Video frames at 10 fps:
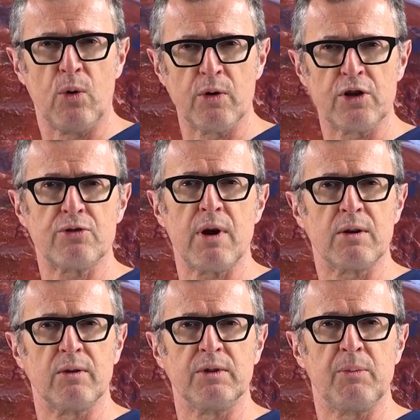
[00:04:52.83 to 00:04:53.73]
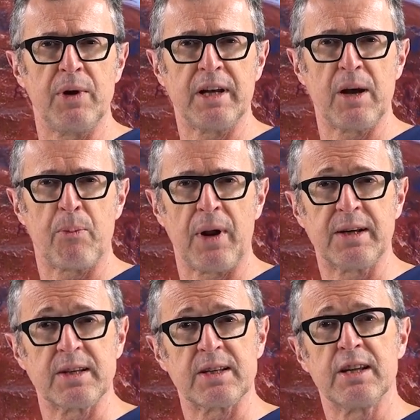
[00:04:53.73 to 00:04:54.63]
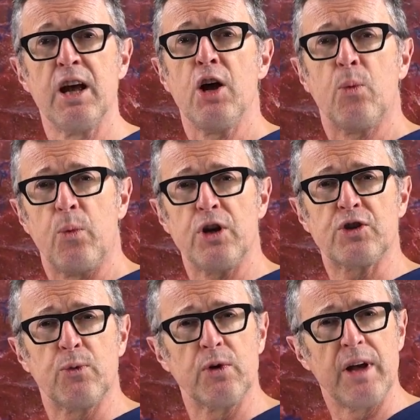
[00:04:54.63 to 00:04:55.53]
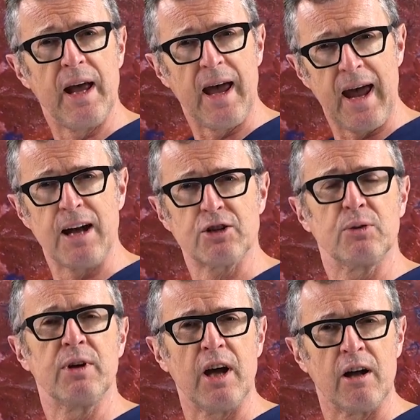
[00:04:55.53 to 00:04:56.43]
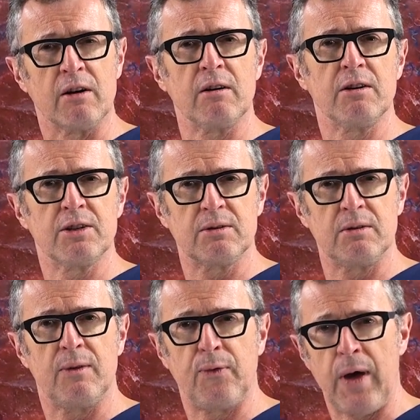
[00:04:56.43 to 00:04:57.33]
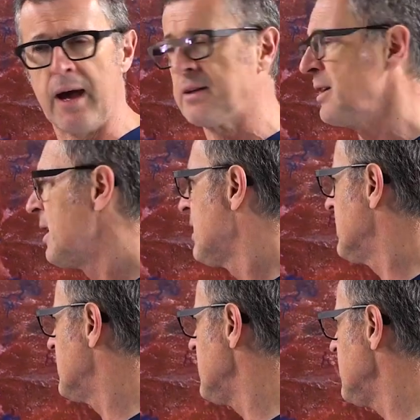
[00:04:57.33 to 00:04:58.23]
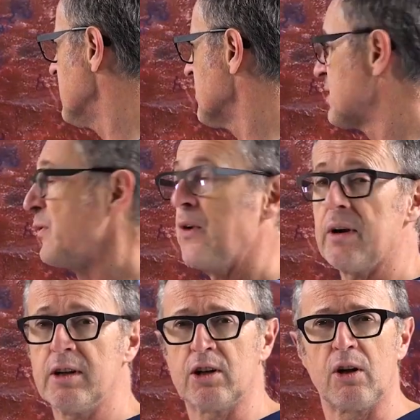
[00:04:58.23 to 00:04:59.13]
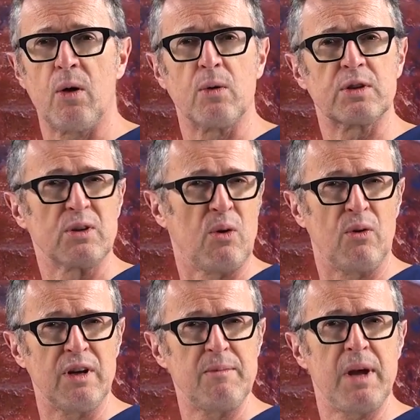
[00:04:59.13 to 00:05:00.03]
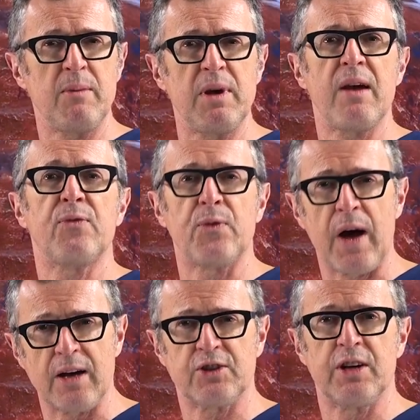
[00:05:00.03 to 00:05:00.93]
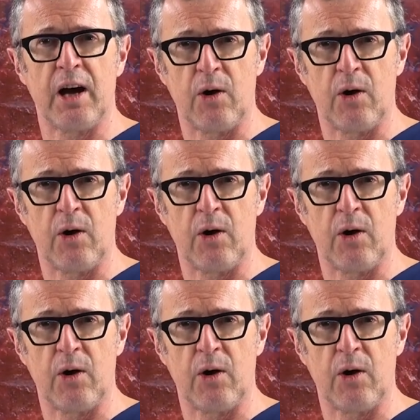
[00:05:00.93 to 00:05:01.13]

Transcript: or a trunk of the brachial plexus, which would actually alert you to the fact that the needle is very close, only maybe a fascia